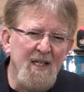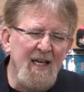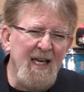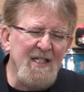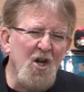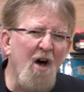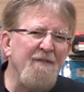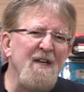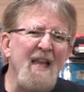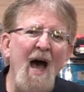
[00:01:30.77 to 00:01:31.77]
It's
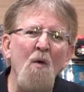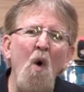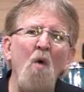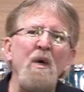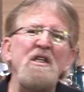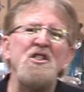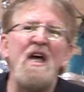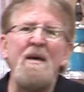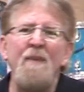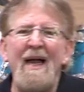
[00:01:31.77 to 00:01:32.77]
often not what we say,
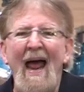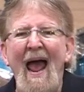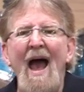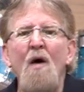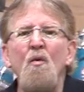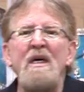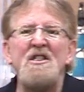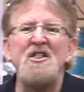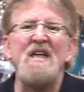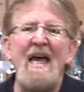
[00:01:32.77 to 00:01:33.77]
but how we
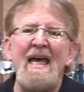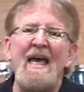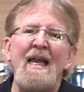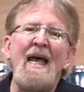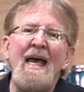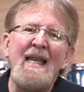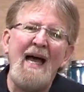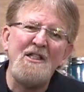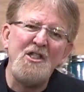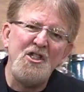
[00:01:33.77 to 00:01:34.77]
say it, not
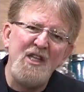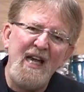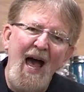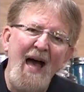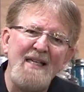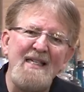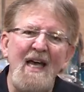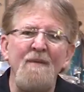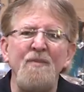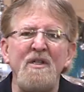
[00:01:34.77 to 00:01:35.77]
just the
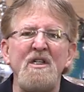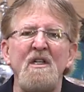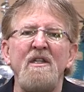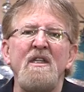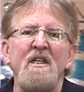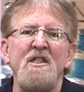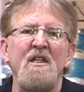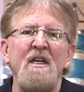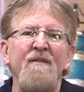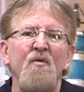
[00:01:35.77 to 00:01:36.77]
content, but de- the
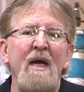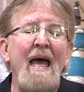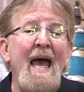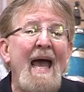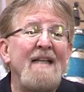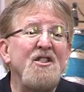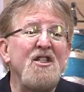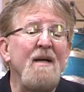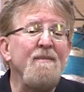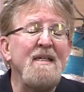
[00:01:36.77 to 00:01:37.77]
delivery. And
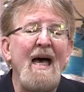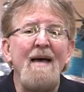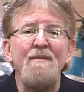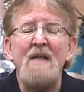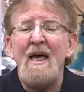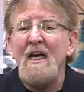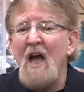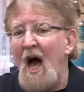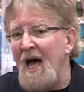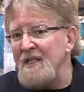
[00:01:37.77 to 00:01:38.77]
sometimes
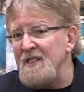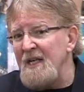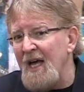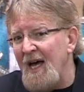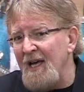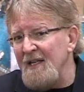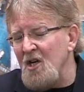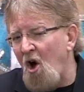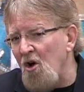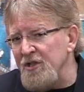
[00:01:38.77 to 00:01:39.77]
God uh,
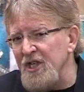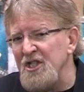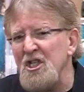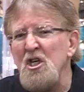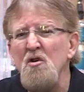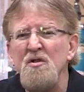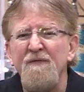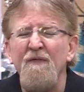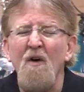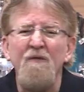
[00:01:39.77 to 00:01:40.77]
calls us to use
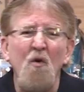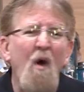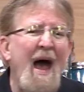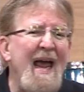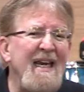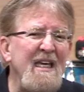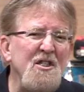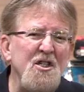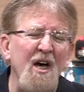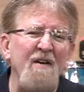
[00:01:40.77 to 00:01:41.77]
varieties
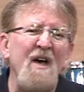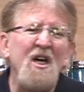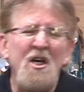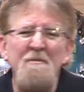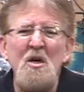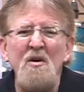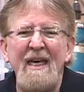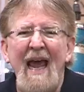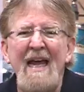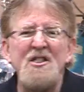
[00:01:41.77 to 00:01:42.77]
of
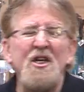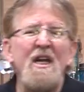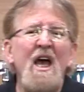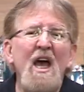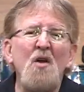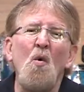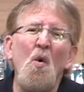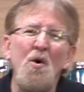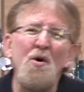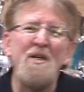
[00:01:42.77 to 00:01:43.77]
communication in
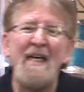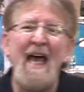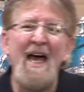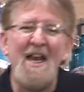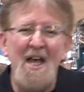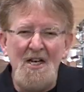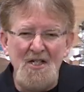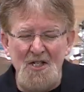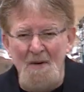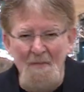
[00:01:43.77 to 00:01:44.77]
order to get
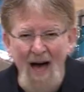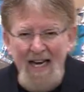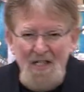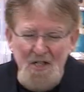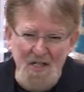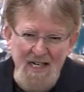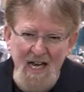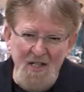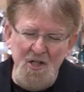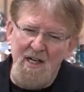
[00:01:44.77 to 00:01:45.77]
somebody's attention.